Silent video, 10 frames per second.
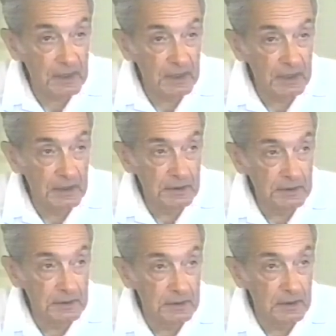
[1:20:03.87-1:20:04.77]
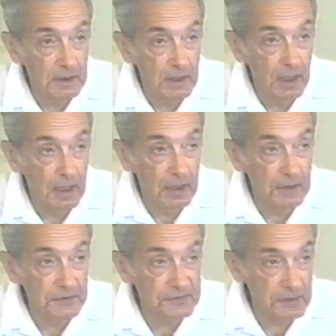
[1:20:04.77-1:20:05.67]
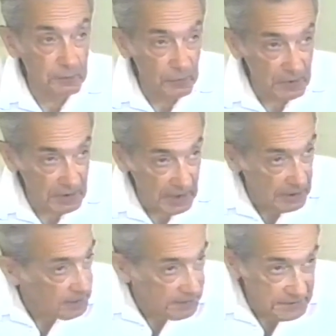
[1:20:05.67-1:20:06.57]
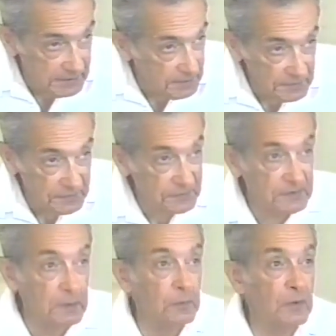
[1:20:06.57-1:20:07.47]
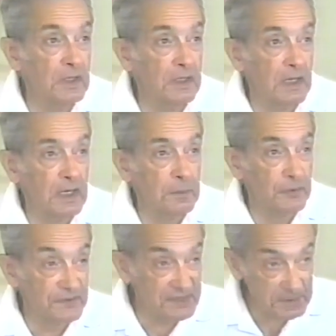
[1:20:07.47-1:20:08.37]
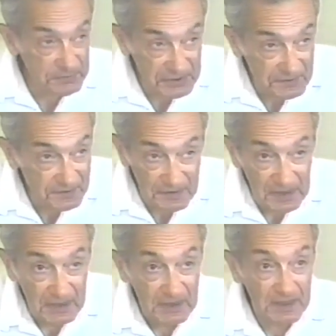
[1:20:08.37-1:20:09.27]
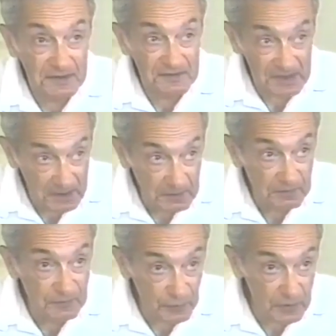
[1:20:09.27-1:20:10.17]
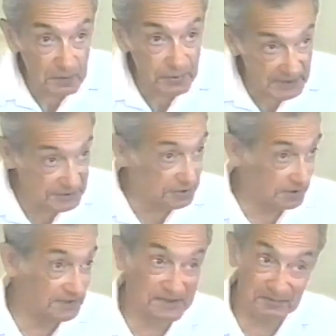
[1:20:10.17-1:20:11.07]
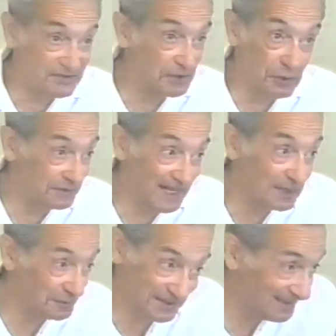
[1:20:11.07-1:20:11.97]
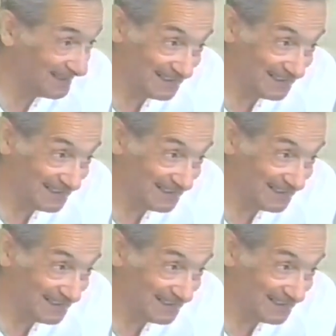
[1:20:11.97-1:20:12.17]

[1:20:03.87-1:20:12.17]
And some were our ideas, some were our perceptions, and some were plagiarisms, no doubt.